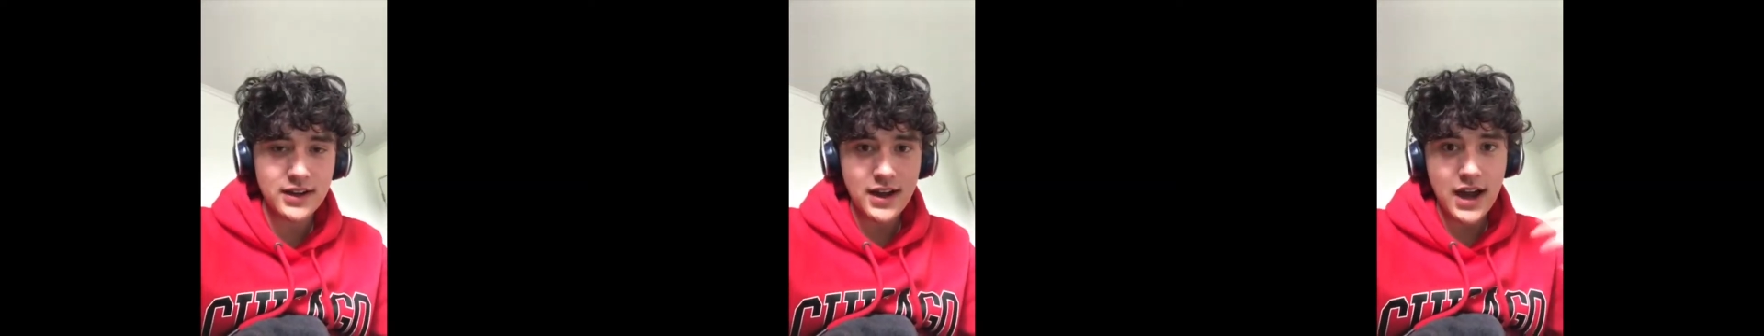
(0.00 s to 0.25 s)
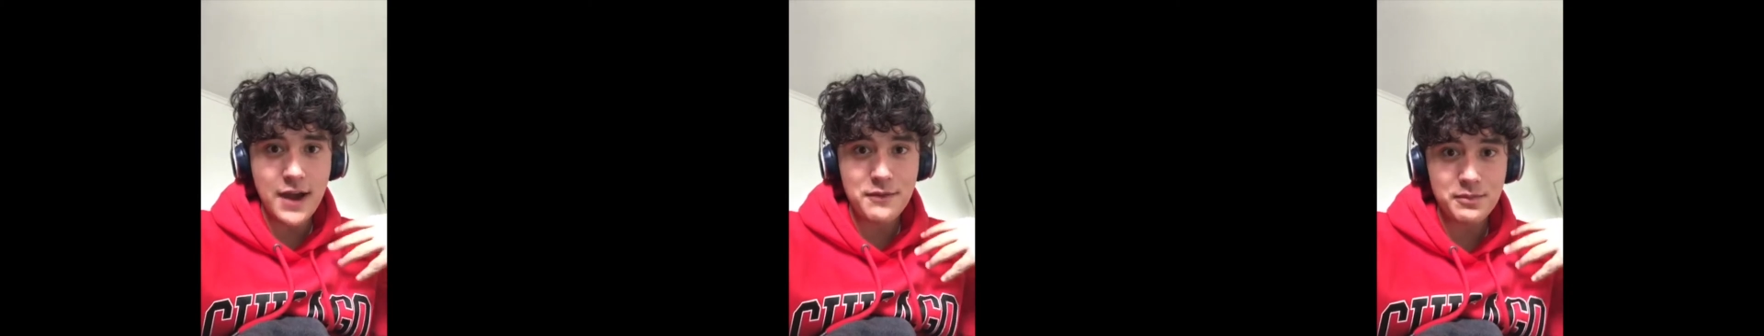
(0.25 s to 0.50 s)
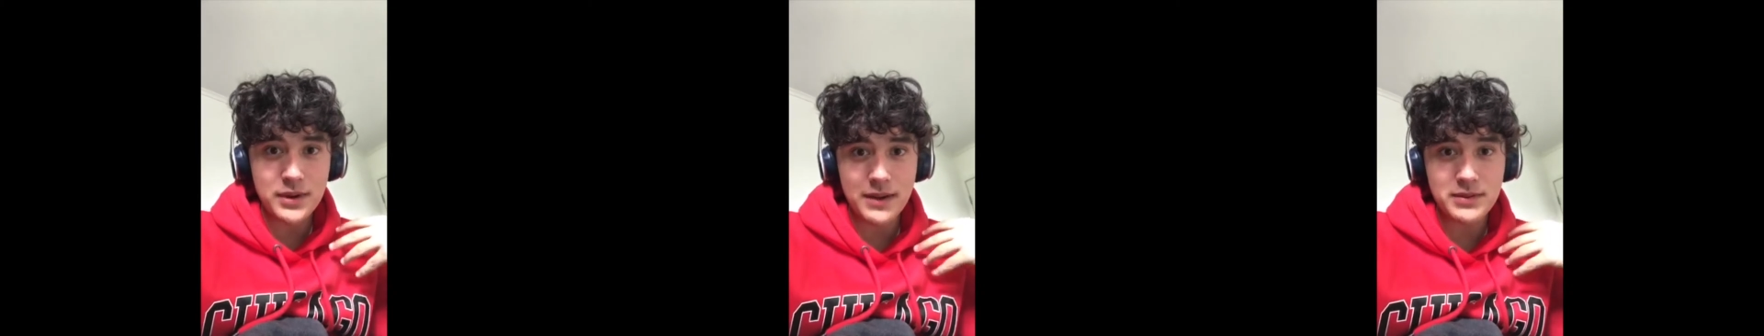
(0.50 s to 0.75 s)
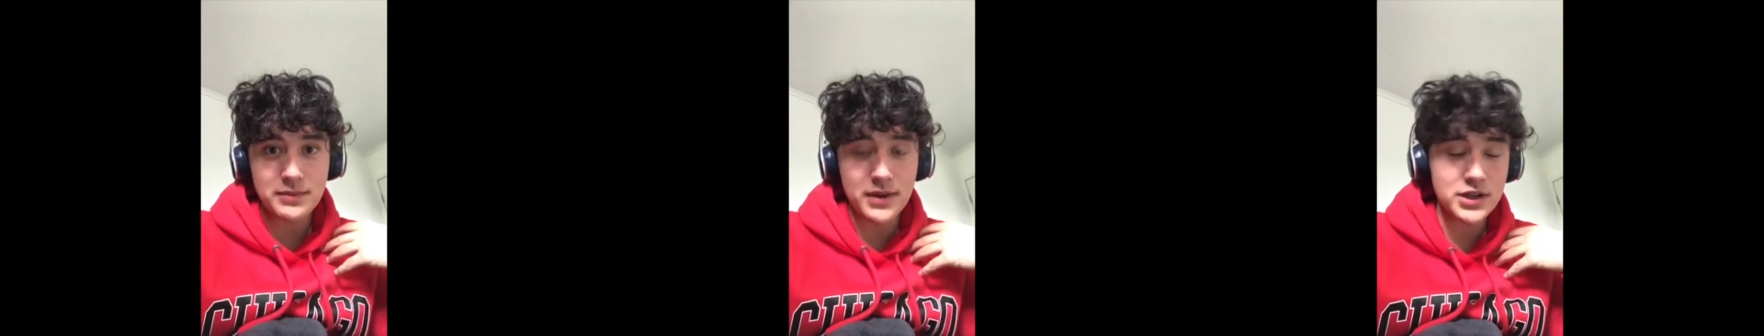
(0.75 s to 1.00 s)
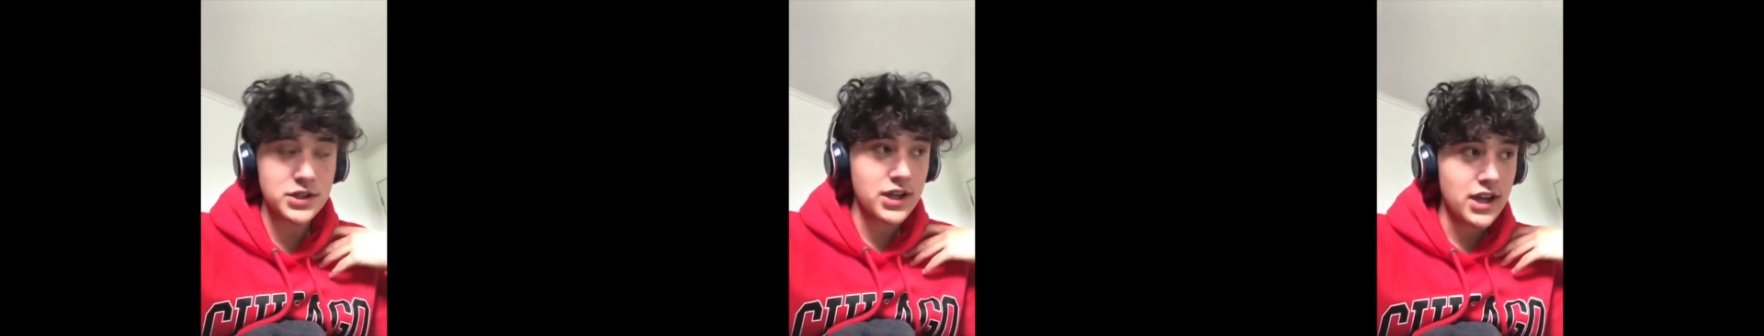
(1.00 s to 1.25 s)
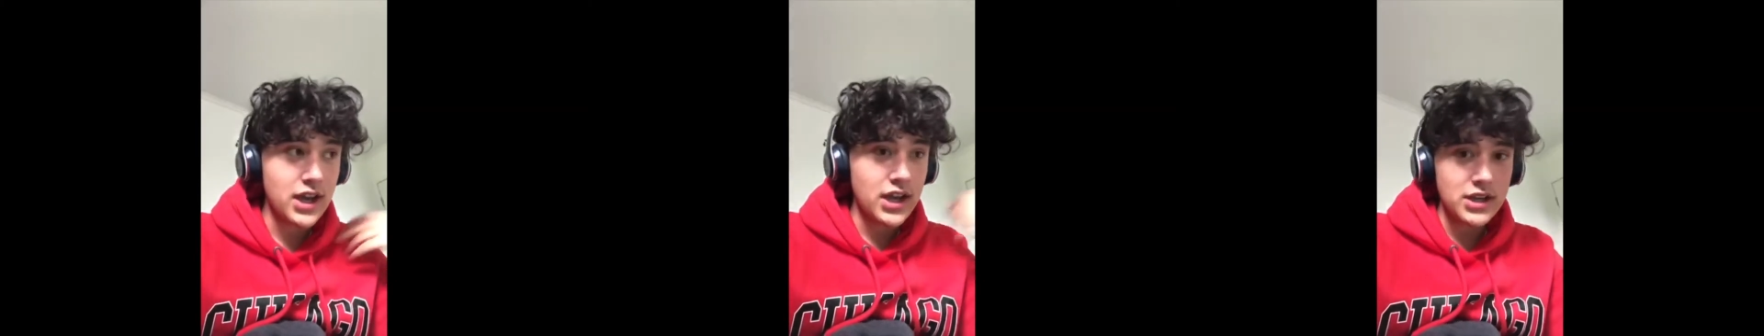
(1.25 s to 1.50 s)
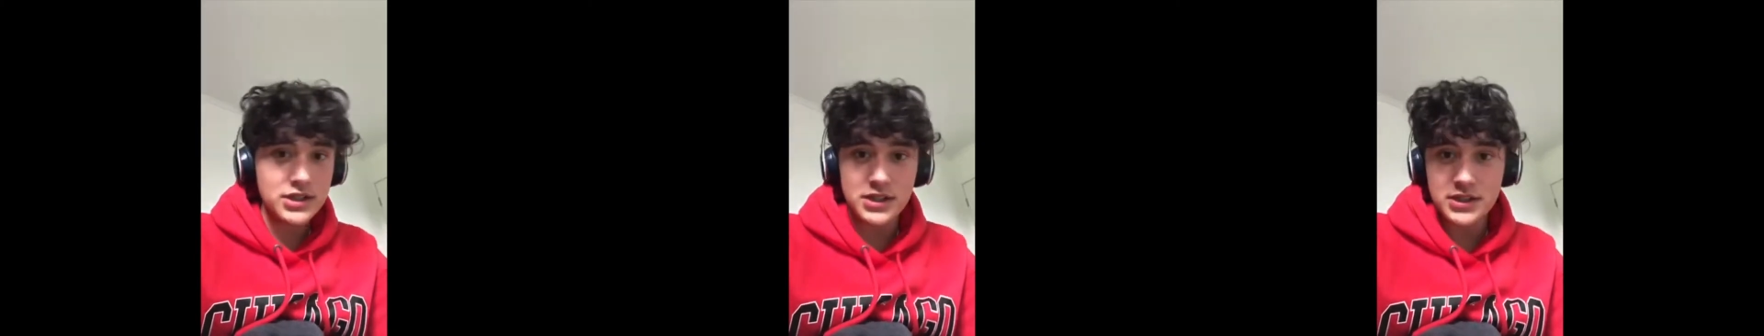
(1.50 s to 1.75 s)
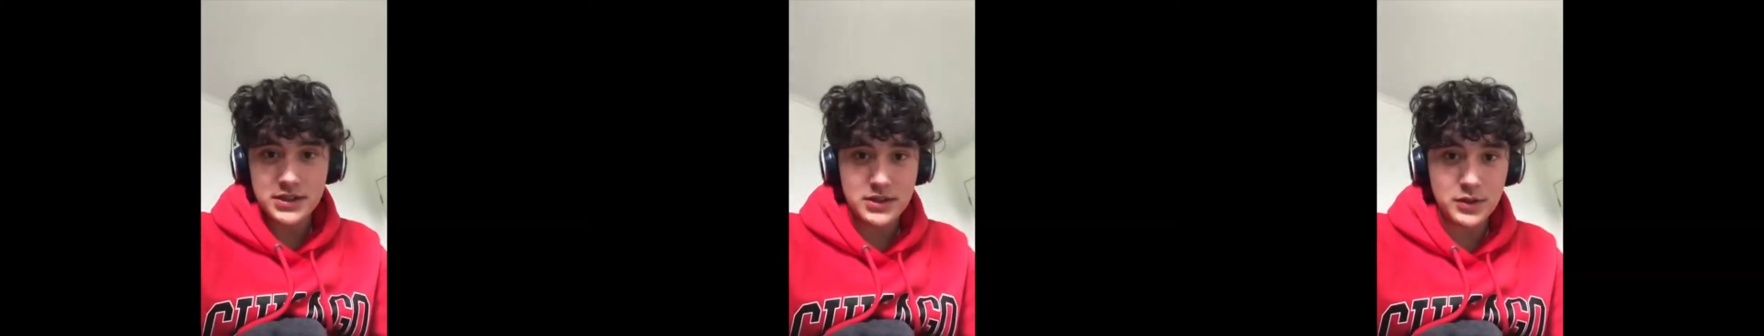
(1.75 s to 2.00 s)
I haven't been up to much, just
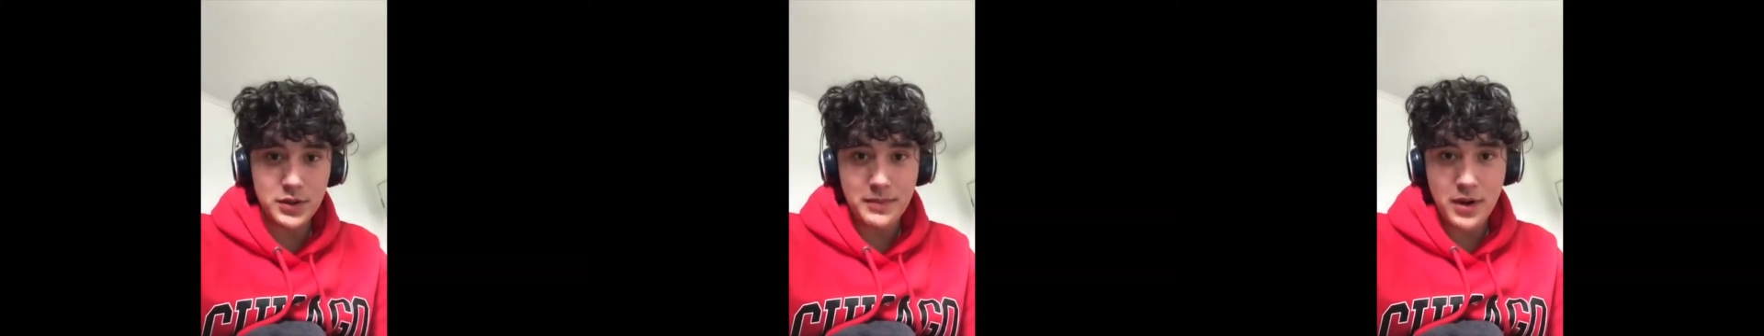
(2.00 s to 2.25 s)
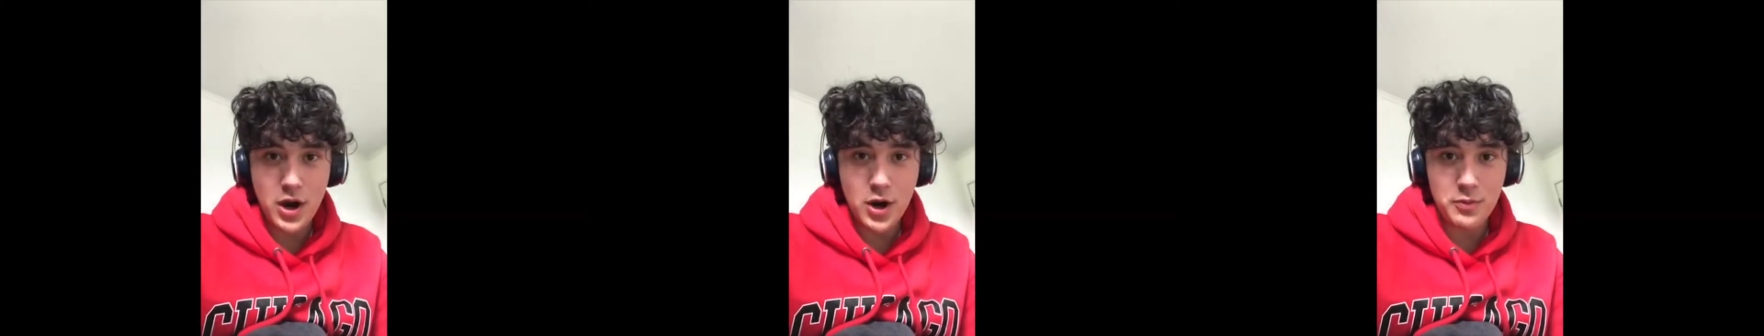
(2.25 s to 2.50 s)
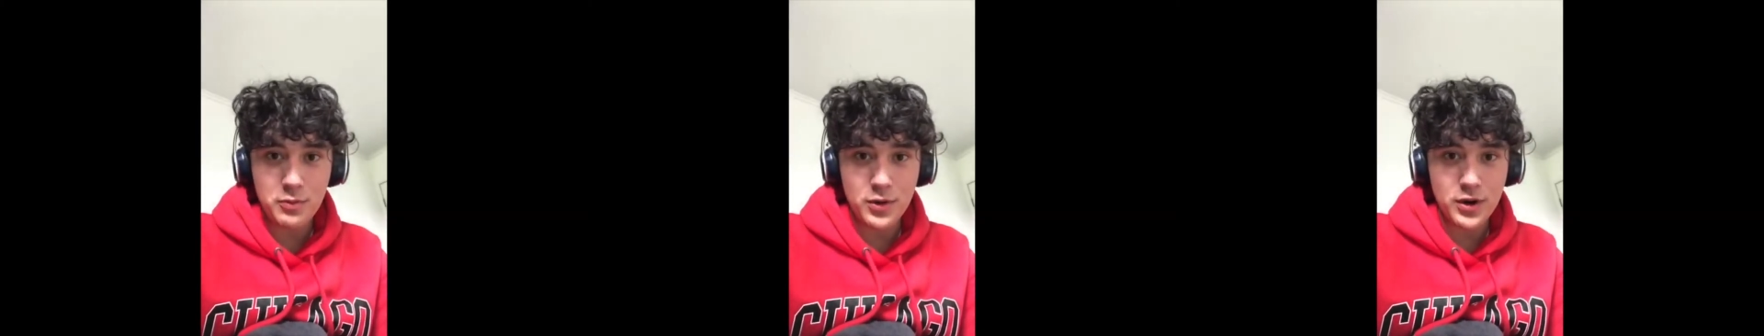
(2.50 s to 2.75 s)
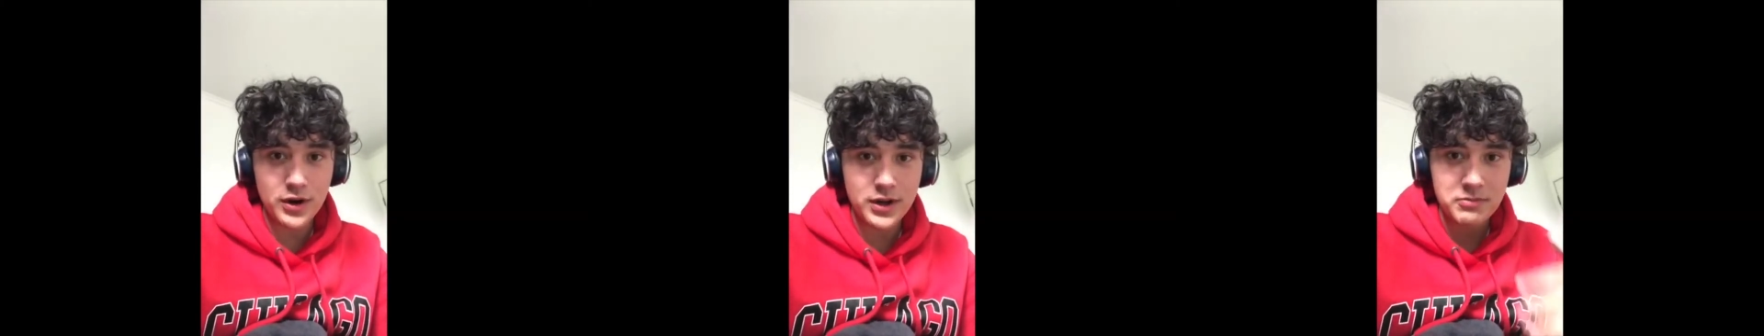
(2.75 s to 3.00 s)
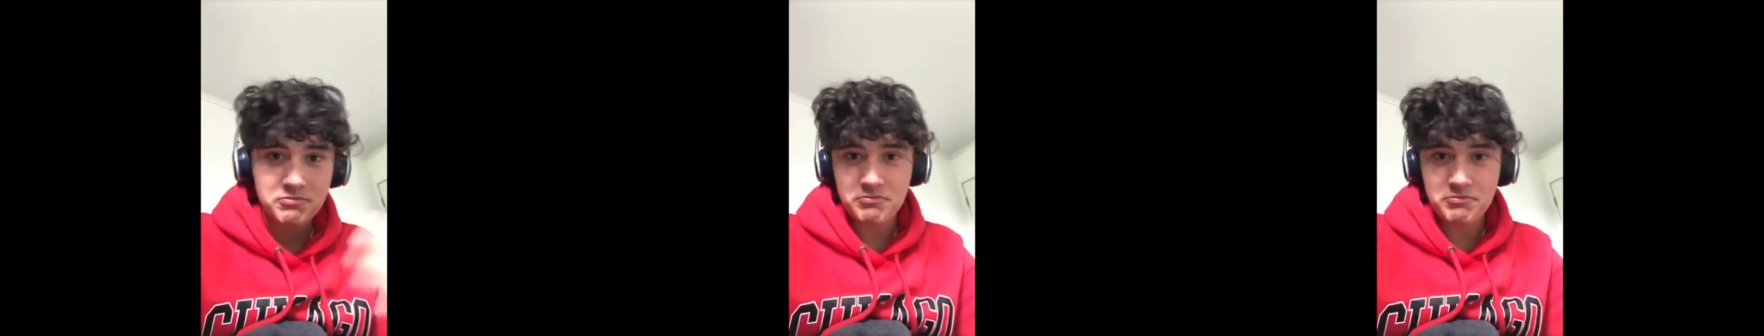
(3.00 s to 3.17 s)
doing my homework,